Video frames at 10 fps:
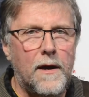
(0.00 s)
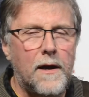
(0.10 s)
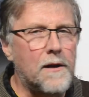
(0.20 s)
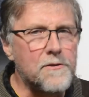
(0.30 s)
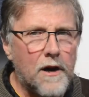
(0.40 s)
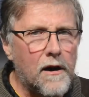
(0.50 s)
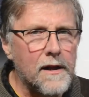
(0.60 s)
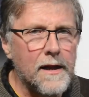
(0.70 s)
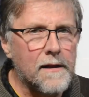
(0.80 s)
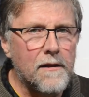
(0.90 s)
It is
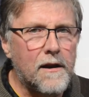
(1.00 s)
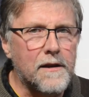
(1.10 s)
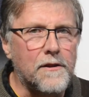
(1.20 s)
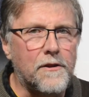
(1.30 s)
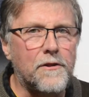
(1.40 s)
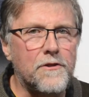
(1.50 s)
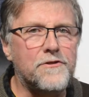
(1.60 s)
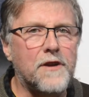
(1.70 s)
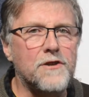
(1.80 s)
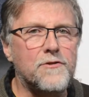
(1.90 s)
highly unlikely that this
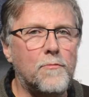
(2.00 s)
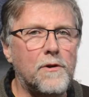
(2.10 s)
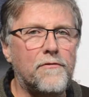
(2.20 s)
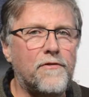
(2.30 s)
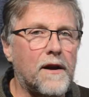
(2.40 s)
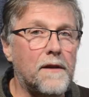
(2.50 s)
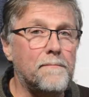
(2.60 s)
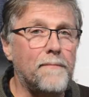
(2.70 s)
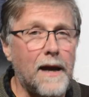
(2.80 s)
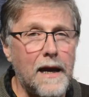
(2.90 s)
station would have found
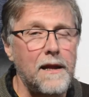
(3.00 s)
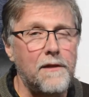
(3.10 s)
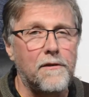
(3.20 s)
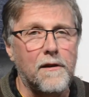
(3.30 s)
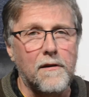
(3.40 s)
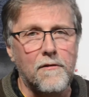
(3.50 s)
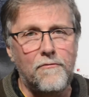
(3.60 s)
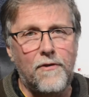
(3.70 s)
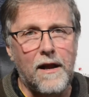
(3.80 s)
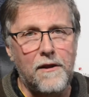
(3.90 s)
anything of
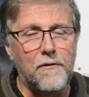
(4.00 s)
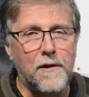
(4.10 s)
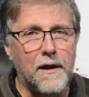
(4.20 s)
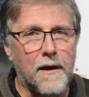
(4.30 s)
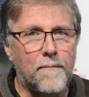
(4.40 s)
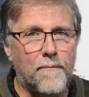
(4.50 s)
value here.